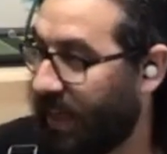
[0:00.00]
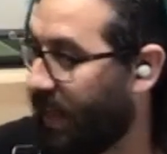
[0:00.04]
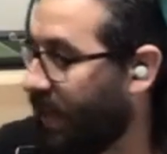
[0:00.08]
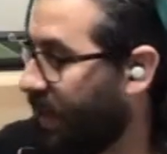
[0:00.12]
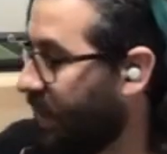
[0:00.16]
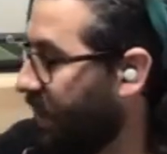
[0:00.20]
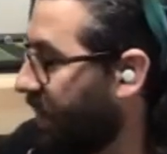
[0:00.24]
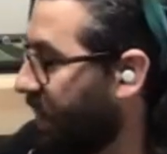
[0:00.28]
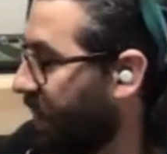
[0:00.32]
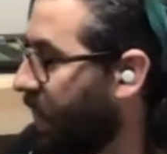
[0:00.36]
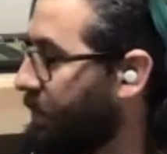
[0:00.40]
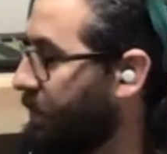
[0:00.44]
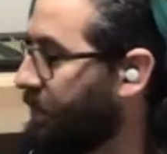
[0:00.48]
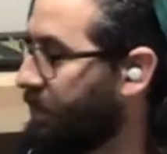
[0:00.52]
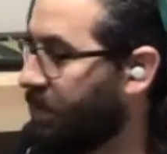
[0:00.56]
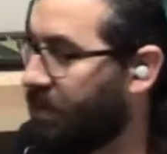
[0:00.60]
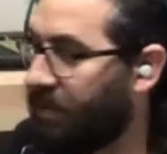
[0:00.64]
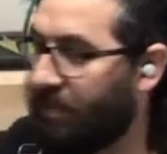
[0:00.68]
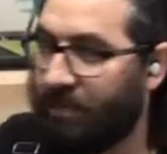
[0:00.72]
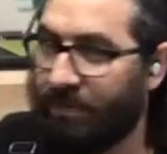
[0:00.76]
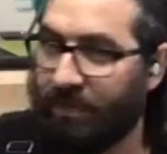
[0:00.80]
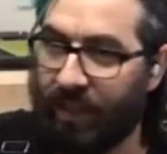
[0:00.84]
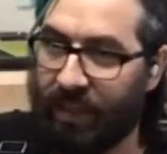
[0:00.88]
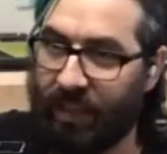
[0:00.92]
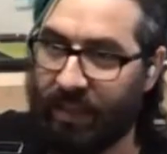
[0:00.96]
I had a couple
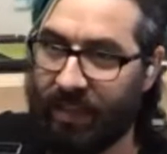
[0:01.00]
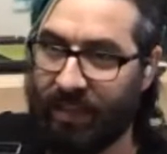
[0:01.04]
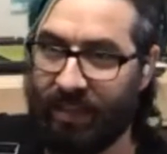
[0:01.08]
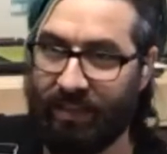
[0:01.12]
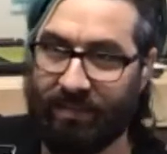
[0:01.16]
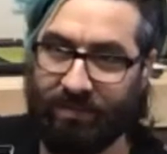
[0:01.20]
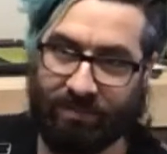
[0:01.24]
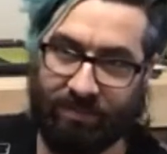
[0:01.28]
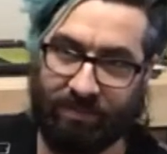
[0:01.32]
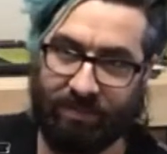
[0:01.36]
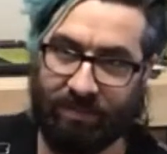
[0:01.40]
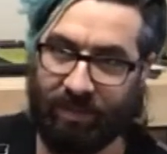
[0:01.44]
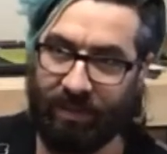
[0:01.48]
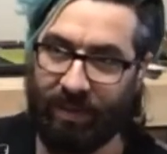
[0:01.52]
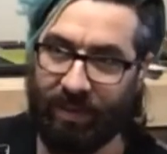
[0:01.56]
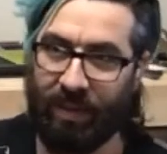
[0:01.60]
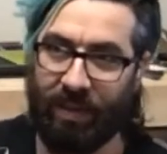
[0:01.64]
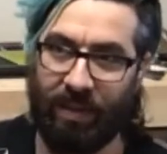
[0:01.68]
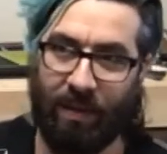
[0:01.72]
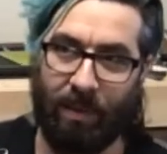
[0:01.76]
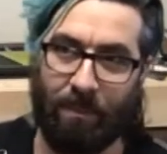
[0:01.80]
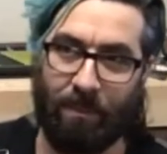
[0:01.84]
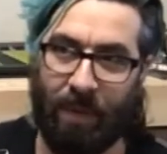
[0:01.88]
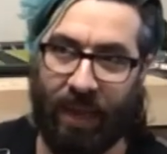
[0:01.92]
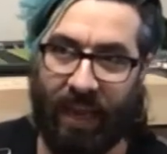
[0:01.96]
of like
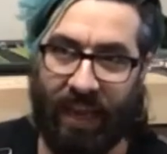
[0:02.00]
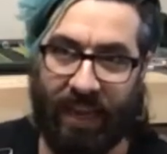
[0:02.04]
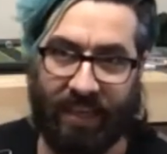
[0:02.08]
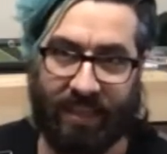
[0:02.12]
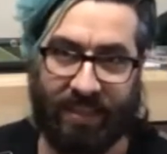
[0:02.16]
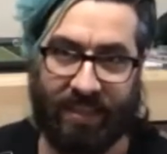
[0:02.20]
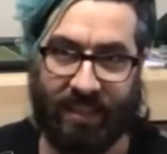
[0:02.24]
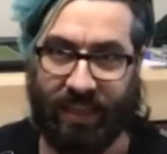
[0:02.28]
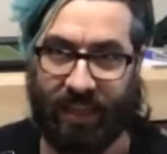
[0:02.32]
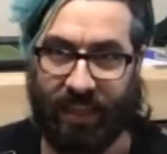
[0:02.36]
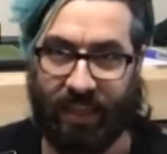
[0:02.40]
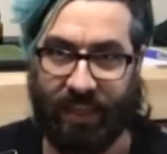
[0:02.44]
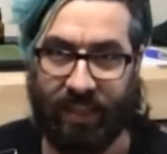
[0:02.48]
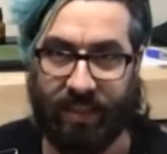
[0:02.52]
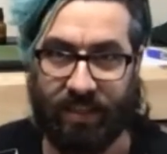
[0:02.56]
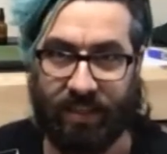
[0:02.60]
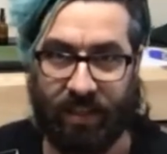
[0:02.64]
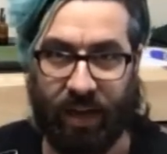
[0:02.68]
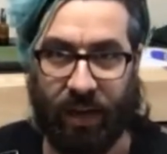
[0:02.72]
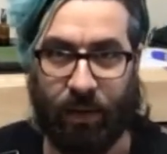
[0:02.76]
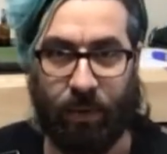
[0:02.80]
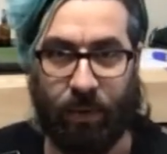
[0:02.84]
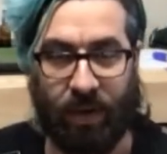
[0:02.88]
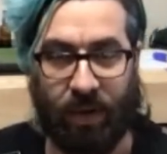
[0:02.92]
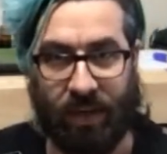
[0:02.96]
bangs in it
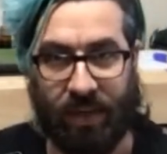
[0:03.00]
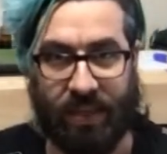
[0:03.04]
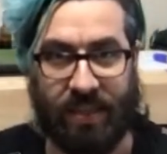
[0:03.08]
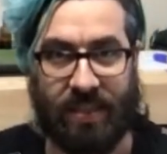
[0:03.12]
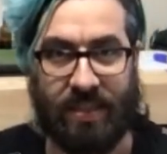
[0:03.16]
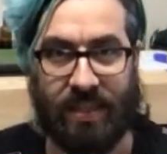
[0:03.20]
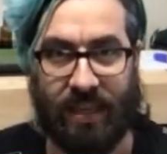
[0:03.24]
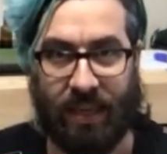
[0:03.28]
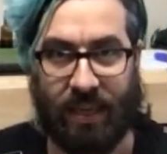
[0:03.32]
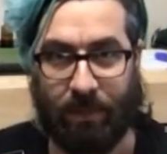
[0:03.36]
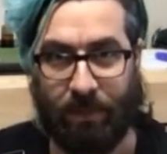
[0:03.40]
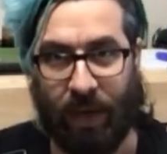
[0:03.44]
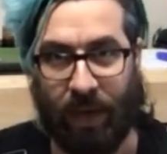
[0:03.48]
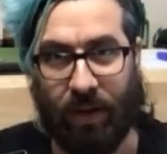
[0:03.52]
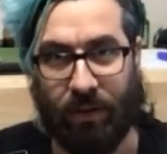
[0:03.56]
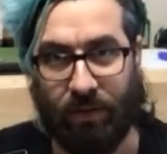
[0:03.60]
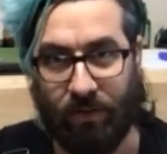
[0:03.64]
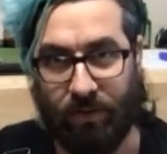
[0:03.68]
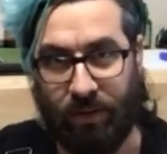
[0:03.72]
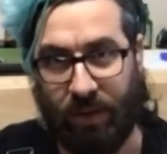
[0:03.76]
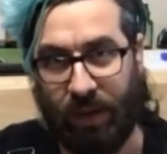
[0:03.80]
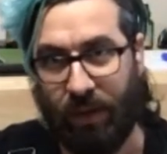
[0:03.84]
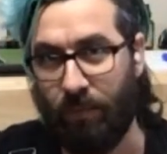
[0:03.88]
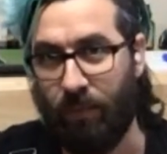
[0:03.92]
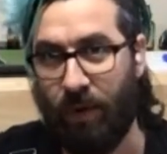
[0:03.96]
that I wanted to steam out
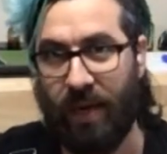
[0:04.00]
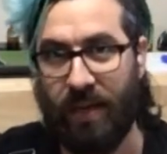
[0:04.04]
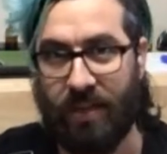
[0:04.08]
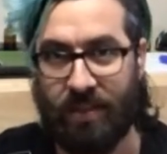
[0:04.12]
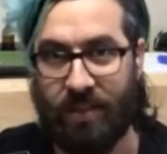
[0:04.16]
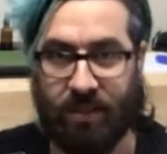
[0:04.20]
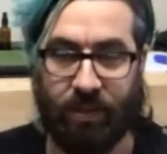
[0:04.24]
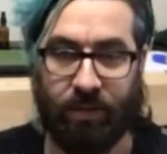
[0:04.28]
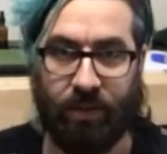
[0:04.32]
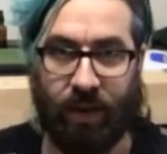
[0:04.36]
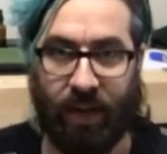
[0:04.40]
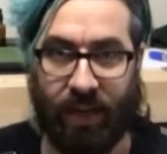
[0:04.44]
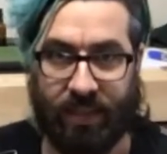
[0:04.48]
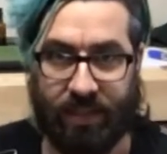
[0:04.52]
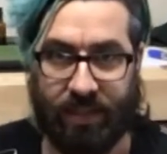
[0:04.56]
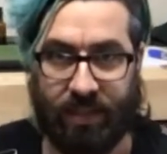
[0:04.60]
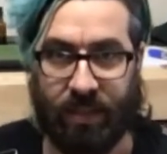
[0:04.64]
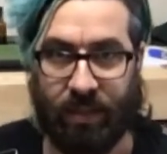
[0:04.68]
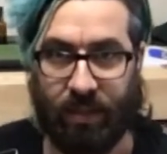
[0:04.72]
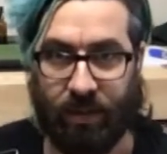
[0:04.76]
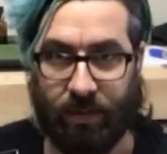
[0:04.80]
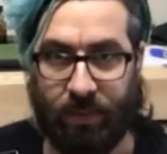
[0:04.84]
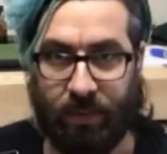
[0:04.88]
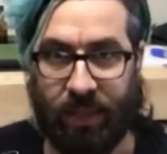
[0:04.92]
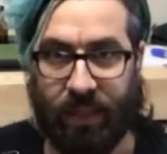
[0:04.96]
and raise the grains
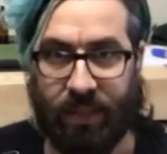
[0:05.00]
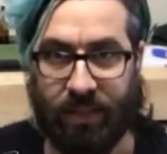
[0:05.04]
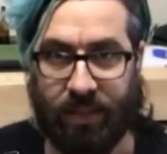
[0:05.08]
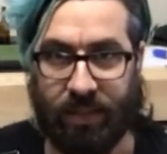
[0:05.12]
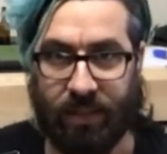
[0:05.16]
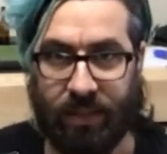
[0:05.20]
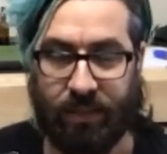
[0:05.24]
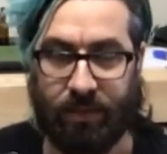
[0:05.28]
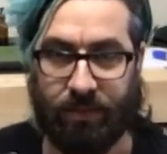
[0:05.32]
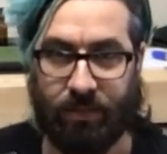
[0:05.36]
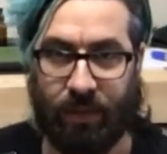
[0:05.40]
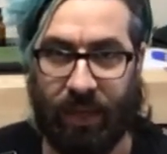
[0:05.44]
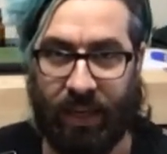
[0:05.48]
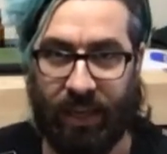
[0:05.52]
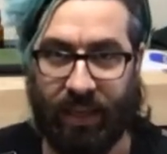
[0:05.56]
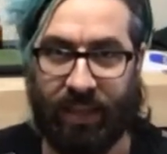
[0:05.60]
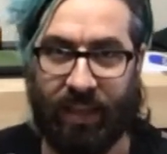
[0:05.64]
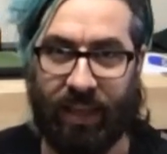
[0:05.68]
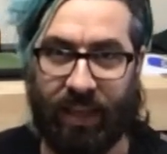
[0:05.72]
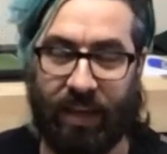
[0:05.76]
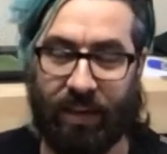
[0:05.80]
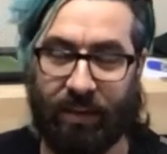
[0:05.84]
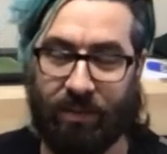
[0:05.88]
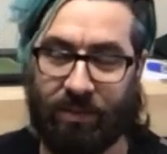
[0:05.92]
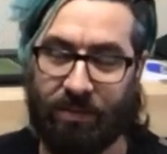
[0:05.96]
a little bit to
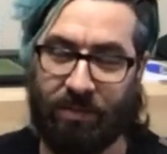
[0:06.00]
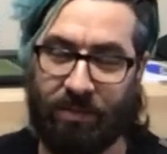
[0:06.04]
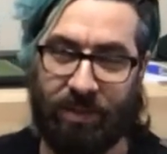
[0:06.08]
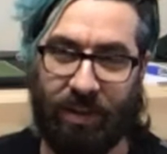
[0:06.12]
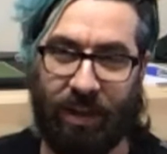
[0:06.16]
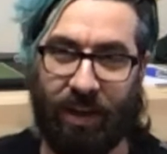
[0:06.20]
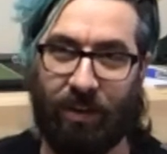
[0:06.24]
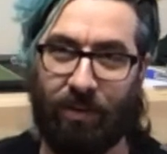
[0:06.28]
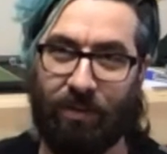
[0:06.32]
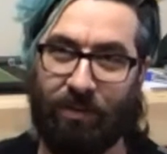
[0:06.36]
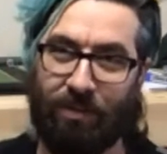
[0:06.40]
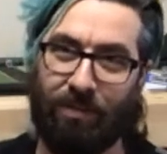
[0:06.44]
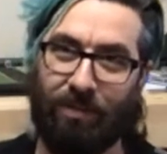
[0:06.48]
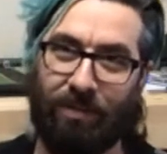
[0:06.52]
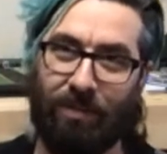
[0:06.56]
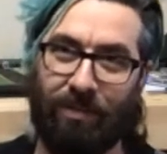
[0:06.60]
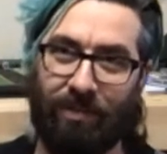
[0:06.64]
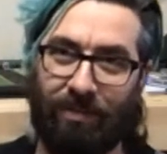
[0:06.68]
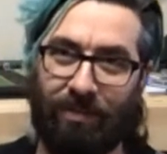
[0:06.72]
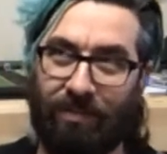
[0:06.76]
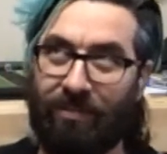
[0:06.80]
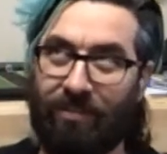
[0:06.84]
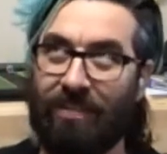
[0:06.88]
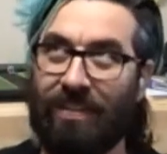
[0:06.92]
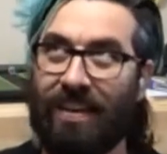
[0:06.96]
get it,
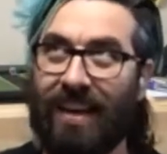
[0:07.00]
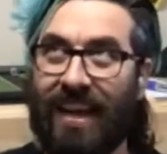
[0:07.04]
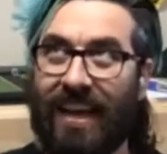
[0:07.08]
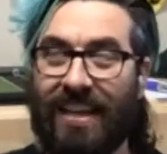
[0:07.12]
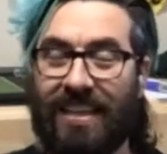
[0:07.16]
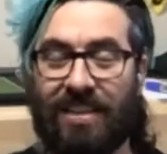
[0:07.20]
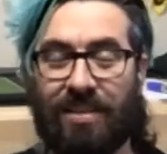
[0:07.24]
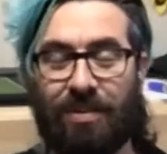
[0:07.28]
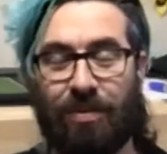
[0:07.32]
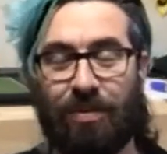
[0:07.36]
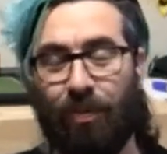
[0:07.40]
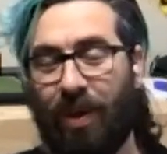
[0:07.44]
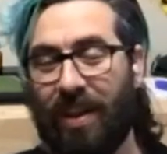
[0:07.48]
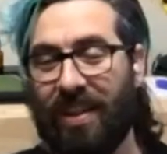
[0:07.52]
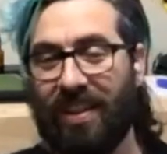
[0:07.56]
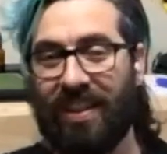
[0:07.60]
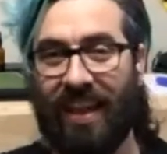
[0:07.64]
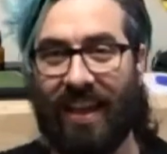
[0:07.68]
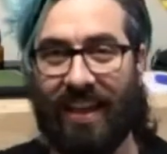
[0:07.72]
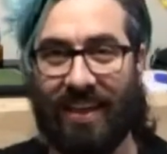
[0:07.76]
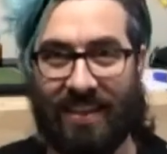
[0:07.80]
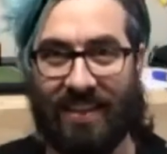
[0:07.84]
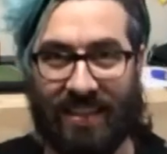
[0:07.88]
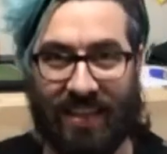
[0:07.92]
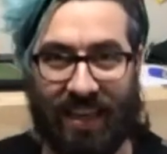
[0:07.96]
nice one
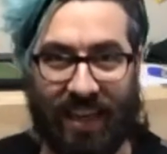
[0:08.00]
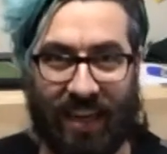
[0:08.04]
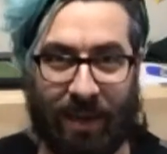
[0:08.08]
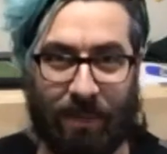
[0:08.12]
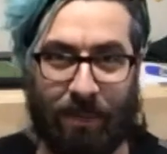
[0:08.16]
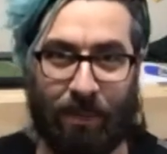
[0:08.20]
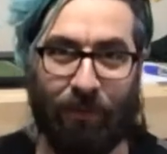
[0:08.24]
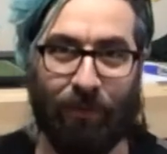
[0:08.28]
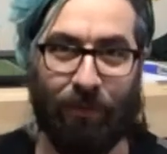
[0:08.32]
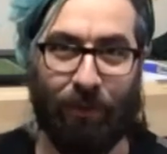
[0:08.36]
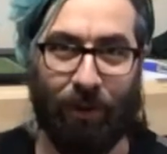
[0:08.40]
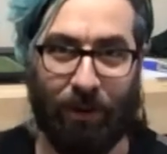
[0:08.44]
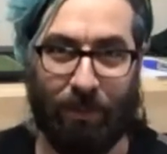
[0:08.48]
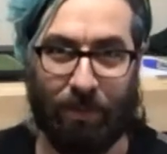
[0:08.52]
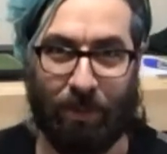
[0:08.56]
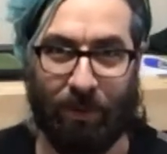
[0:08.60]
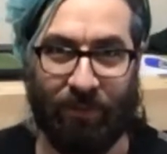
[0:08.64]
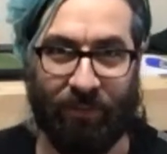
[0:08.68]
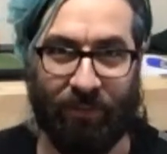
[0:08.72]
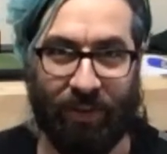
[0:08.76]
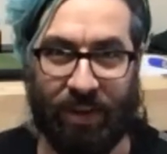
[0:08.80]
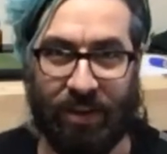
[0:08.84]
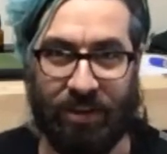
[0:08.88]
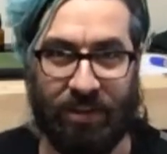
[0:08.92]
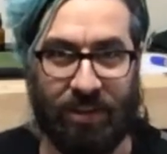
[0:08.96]
last time before I
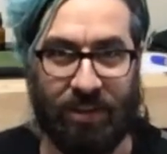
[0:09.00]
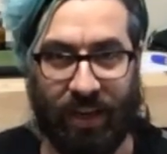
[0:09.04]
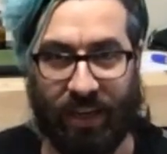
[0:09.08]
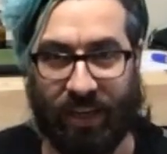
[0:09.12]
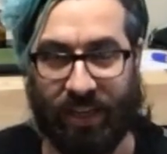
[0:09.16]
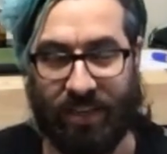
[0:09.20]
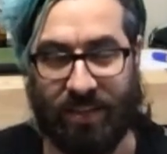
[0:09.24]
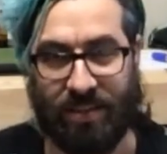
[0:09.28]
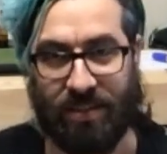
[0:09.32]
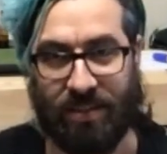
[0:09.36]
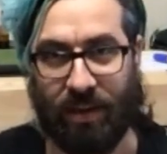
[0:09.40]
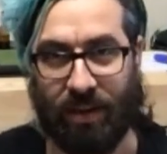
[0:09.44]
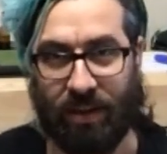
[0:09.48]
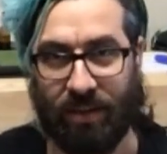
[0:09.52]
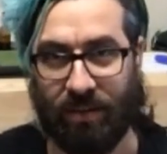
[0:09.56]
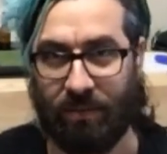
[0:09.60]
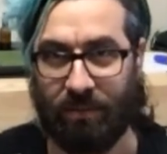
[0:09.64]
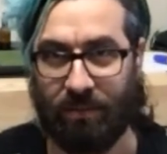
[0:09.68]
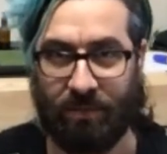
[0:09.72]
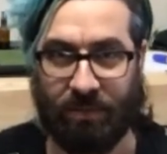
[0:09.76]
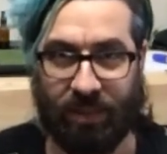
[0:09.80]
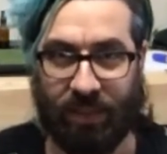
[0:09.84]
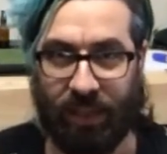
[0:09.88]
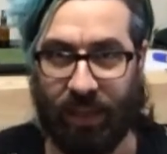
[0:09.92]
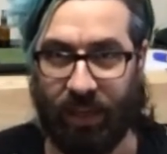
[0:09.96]
put finish on it and start,
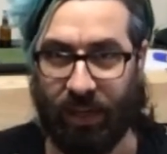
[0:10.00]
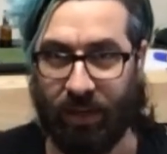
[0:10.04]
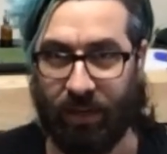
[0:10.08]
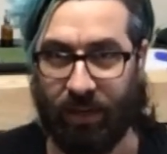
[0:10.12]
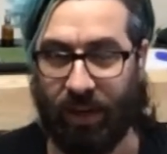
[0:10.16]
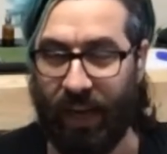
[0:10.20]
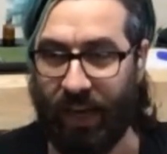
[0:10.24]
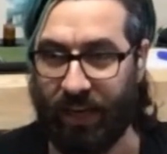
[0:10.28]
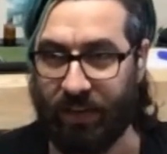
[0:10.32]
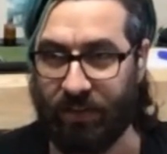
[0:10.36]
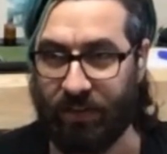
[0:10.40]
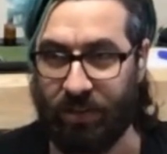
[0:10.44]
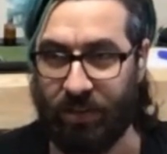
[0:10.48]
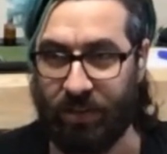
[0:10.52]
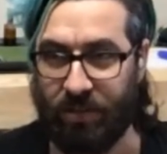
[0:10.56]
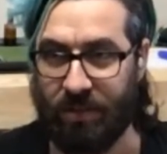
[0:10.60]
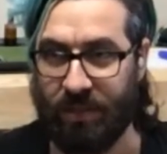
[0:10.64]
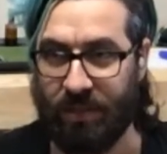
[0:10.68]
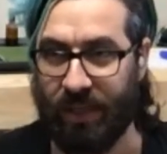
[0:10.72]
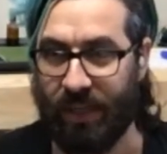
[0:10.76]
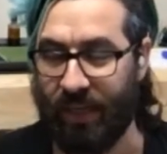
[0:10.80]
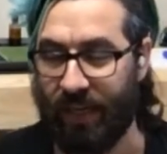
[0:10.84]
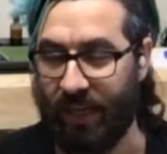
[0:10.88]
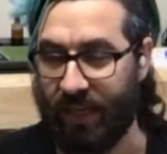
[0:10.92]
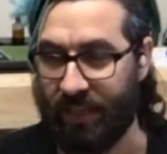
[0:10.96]
actually
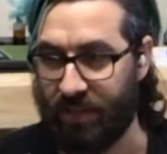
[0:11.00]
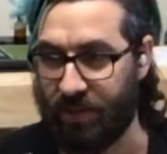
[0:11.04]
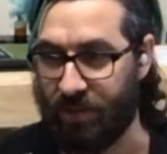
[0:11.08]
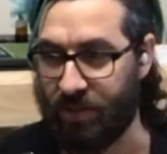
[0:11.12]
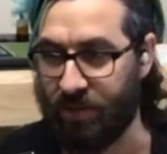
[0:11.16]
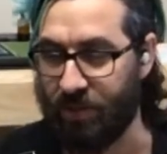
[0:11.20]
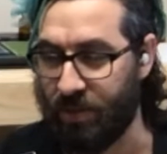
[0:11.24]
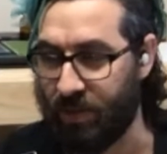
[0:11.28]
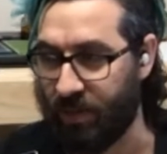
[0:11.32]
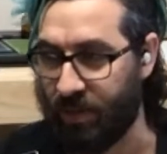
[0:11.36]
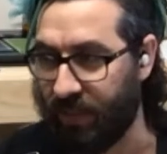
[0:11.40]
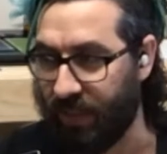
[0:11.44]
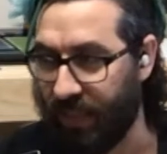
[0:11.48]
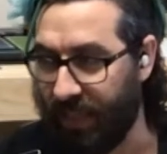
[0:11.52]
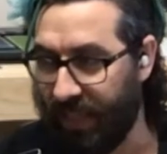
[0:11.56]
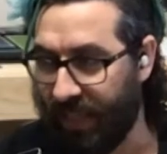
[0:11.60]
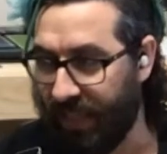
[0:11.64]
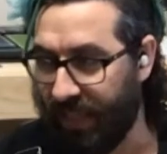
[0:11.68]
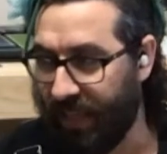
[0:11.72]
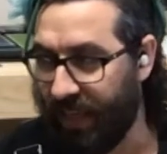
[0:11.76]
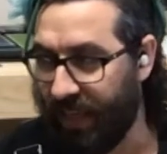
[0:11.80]
using it as a tool.